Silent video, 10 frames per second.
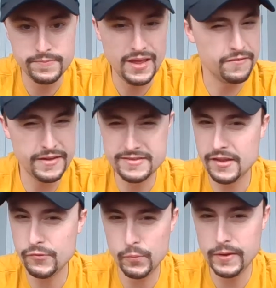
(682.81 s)
Now, if that
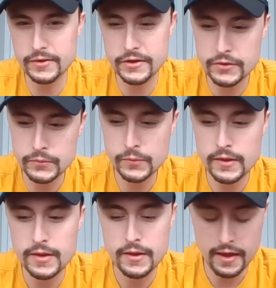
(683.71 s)
sounds weird to you,
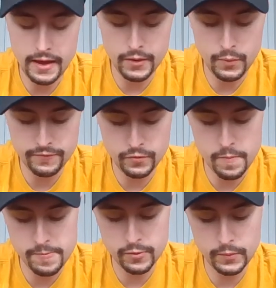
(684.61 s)
we have to
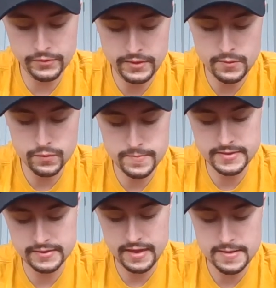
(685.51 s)
remember what the
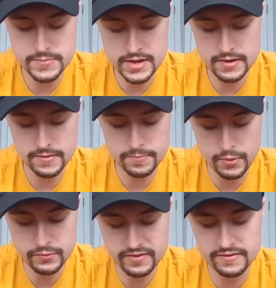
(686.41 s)
women came there
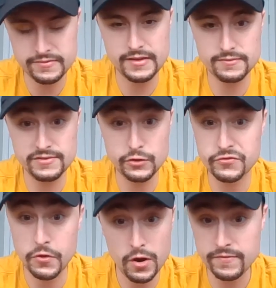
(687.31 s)
protesting. They're
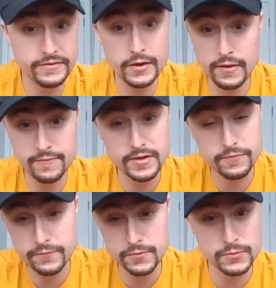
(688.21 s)
starving, they don't have any
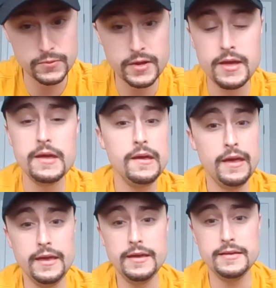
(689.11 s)
food,
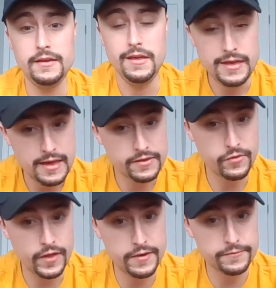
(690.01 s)
and he has
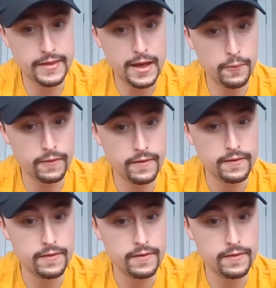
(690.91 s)
a lot of flour.